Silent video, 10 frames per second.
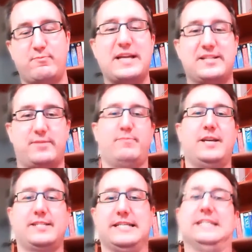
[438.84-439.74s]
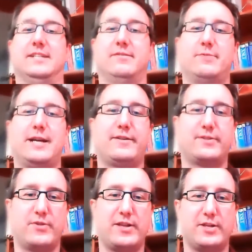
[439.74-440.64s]
best extended, right?
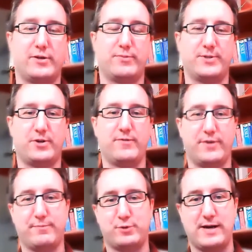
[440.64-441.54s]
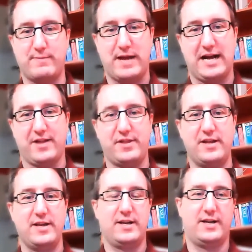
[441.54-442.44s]
So that you can preserve an upgrade path,
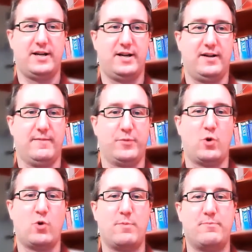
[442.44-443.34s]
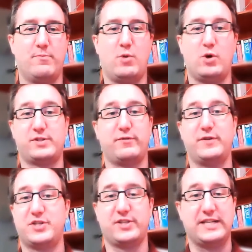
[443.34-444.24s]
or most
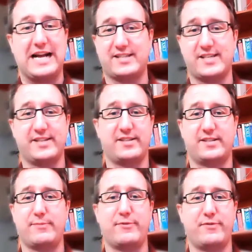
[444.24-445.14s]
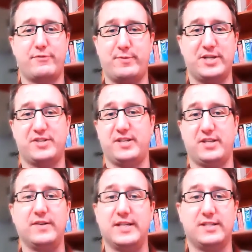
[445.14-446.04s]
efficiently access the type of information
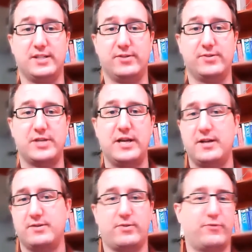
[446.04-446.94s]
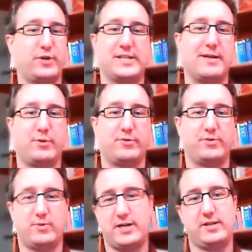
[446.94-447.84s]
that you need to use. So, for example,
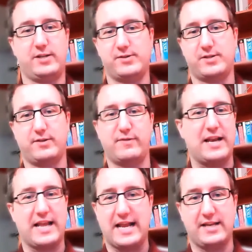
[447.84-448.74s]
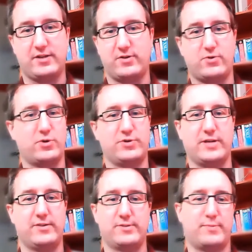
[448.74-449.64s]
do I use an event handler or do
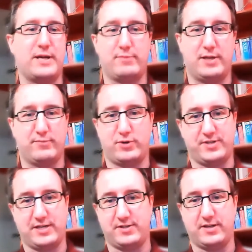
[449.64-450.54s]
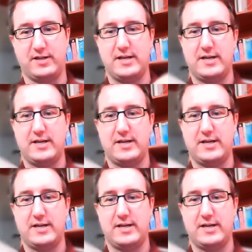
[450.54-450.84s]
I use a pipeline processor?